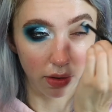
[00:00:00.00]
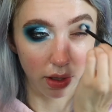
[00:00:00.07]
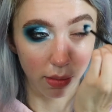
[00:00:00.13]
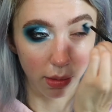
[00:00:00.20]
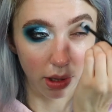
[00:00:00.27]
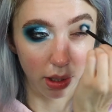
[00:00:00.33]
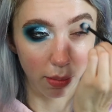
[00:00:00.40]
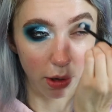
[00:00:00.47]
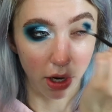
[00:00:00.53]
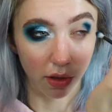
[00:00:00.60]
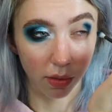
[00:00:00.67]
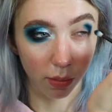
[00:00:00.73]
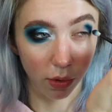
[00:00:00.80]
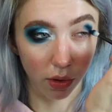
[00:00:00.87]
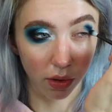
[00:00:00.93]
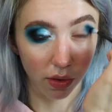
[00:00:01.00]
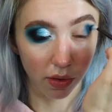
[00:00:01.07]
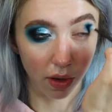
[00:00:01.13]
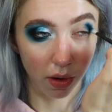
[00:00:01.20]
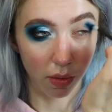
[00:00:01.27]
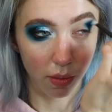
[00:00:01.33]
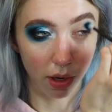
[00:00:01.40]
humanly possible
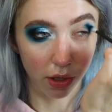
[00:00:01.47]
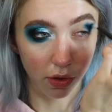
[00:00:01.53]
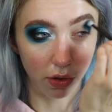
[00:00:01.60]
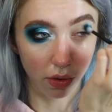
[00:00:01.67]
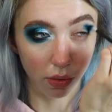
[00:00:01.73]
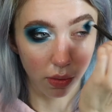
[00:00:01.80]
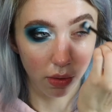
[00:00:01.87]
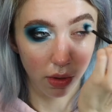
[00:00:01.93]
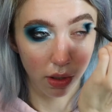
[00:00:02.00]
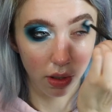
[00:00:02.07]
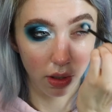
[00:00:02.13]
because I don't want to